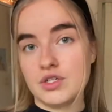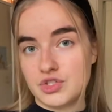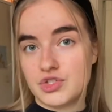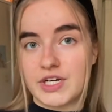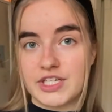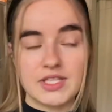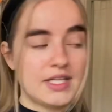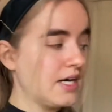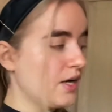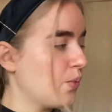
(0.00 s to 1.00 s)

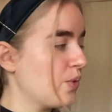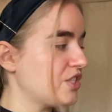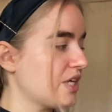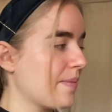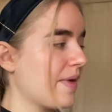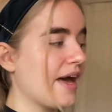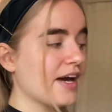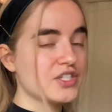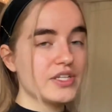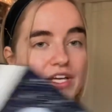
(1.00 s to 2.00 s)
Dracula, which I'm
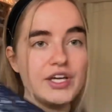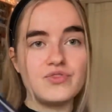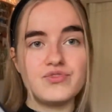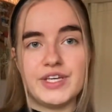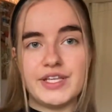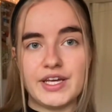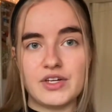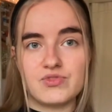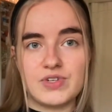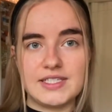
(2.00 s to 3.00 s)
actually reading
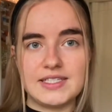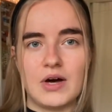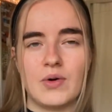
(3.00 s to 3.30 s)
right now.